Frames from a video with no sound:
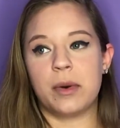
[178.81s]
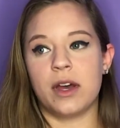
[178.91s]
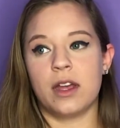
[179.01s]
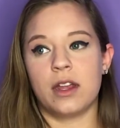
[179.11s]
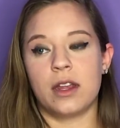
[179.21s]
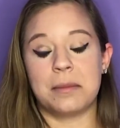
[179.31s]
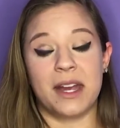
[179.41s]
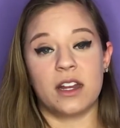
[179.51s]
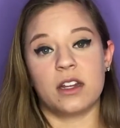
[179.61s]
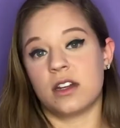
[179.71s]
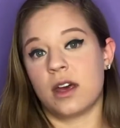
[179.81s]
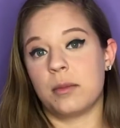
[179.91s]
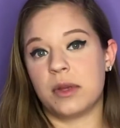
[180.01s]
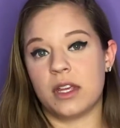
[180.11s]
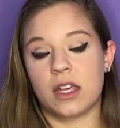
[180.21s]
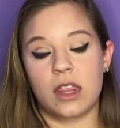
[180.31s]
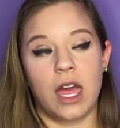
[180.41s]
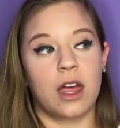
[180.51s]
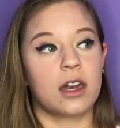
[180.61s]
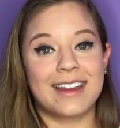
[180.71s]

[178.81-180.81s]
but it might end up being that.